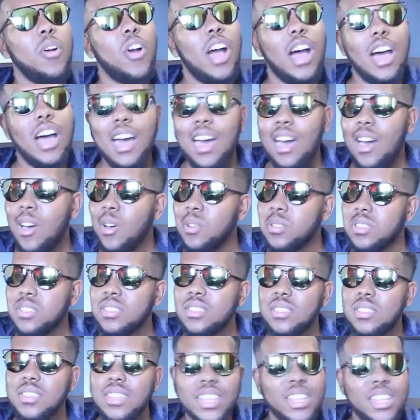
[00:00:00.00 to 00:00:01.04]

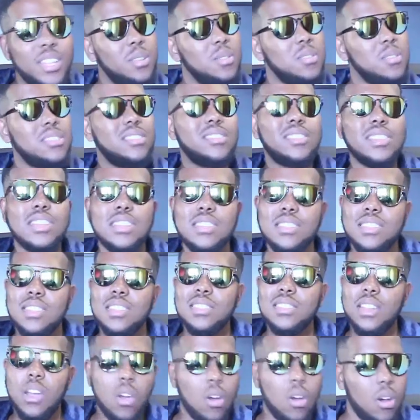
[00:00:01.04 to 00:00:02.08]
Oskido said it
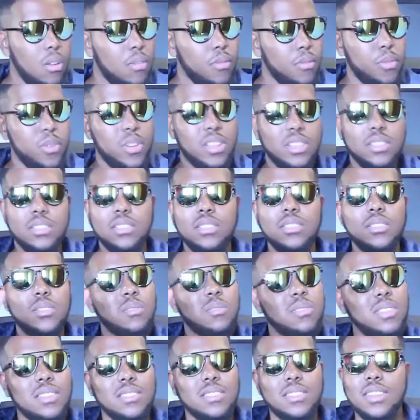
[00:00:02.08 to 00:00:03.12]
at the conference in
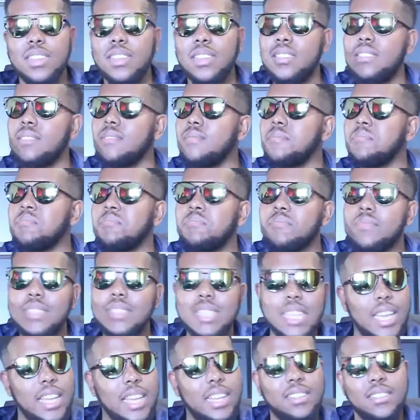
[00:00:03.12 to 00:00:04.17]

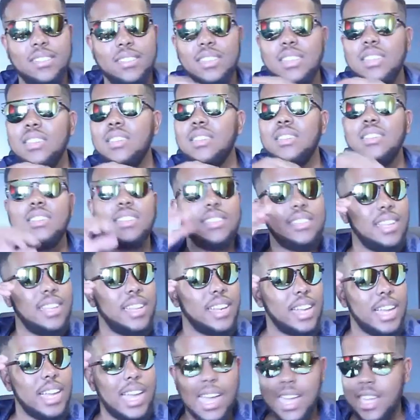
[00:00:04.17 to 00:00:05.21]
2010. He
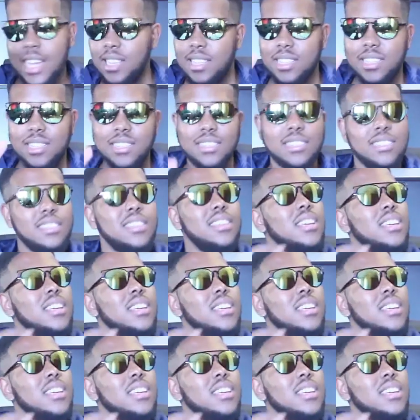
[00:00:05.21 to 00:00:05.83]
said, guys,